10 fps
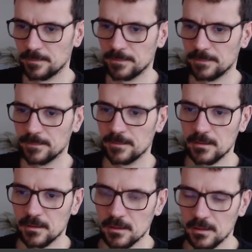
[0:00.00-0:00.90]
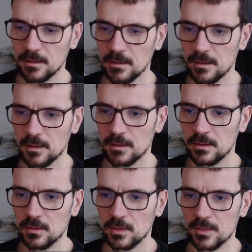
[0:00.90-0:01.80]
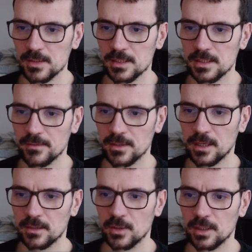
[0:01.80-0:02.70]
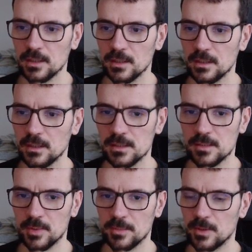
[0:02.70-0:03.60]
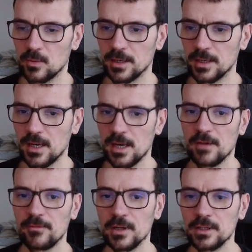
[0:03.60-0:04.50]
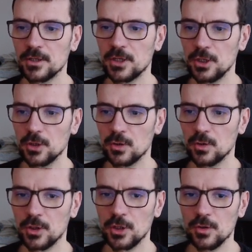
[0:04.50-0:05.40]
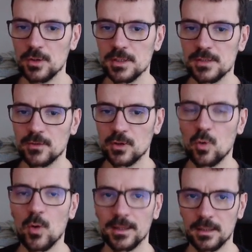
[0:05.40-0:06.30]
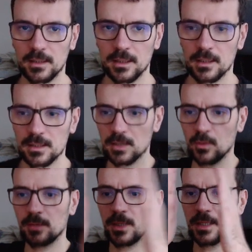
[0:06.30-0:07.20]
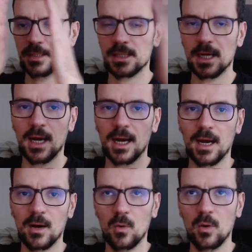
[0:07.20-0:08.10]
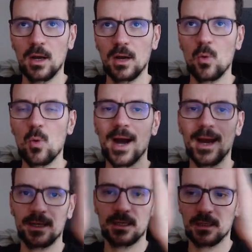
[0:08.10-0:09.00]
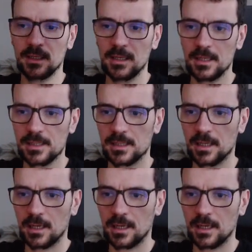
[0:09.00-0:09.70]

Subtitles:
but before we do that, 2700. Who is a proper one. Jeffrey Epstein. Filter Q. Q is ready? For quantity, so it okay. means how wide this